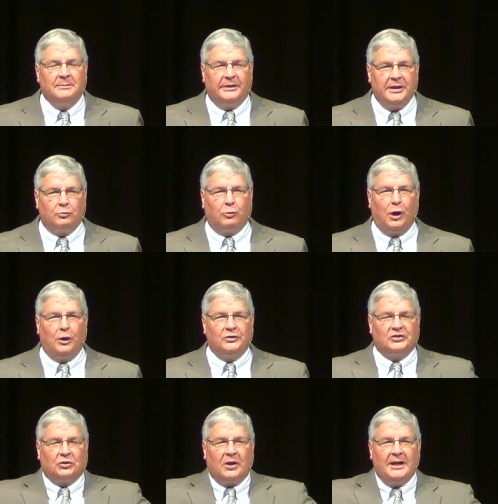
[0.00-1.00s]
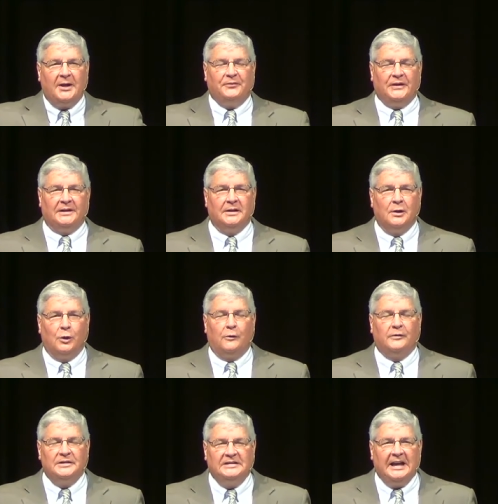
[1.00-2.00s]
but he rose triumphant
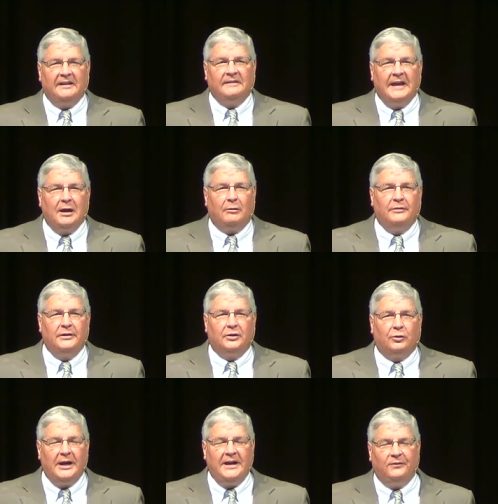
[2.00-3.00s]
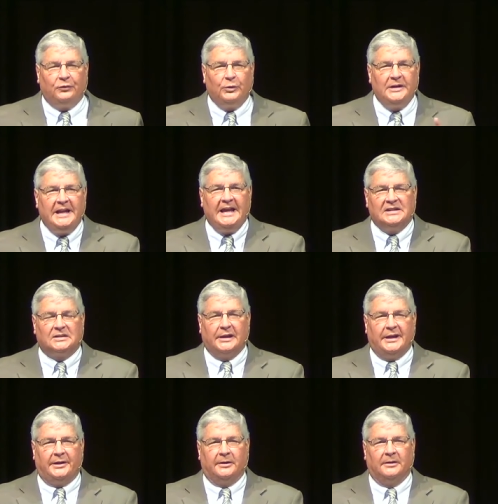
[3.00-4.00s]
over death, hell, and the grave three days
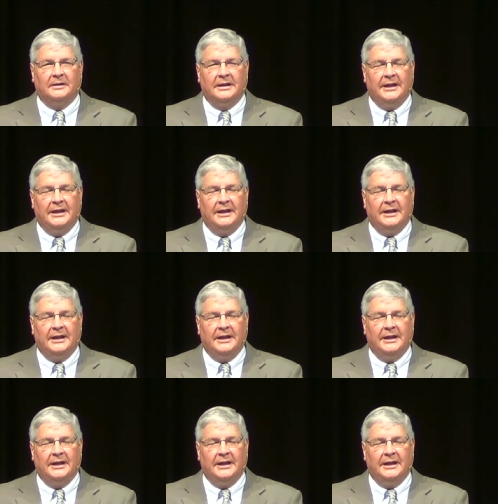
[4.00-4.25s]
later.